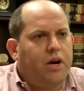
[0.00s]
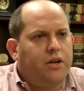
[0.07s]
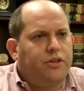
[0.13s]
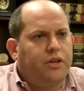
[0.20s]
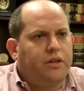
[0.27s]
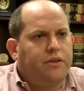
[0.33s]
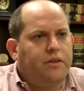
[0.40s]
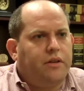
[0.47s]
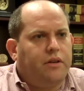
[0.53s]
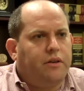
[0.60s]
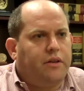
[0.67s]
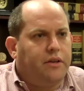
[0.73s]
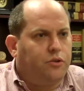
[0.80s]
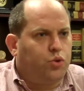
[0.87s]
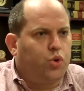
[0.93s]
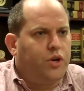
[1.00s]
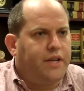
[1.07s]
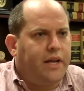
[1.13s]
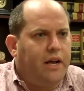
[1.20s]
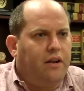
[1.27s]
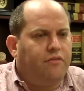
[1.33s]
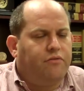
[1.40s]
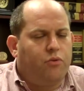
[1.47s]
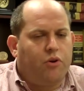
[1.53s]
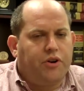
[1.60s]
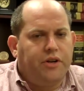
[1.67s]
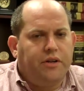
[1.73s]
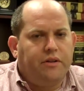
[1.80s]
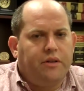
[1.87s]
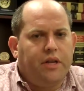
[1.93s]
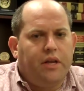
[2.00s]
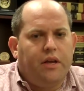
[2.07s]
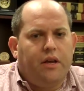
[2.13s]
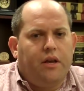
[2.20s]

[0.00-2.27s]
project in Gilroy, California.